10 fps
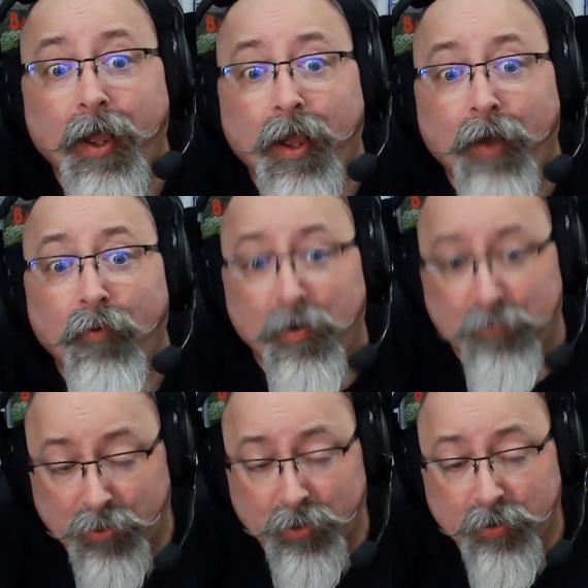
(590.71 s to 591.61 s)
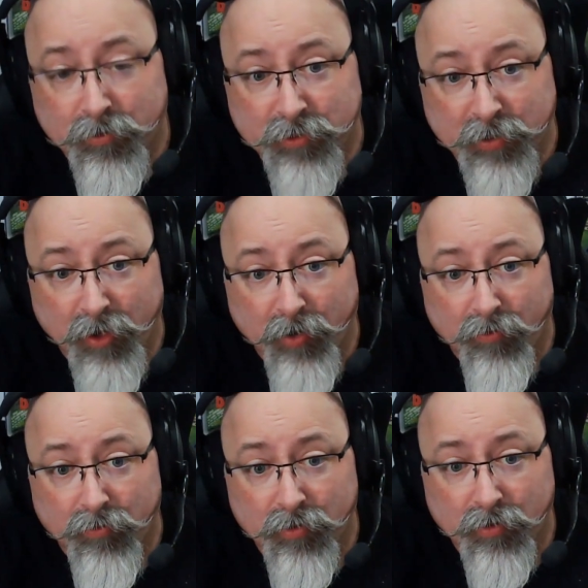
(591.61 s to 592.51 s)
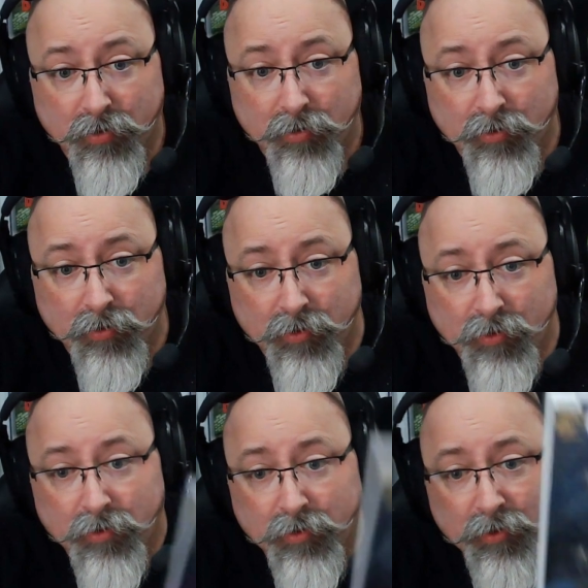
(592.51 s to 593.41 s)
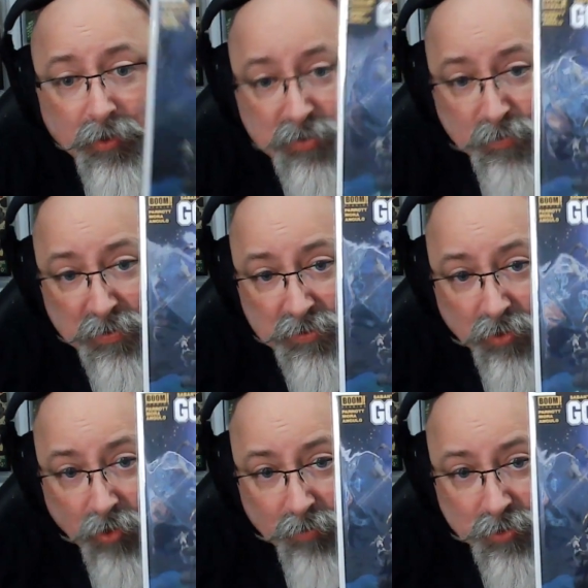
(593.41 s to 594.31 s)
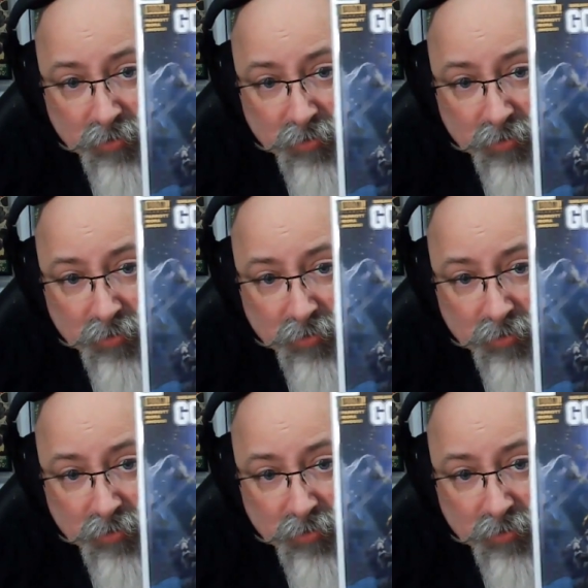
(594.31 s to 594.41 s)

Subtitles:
I want Burke to know it's a piece of garbage.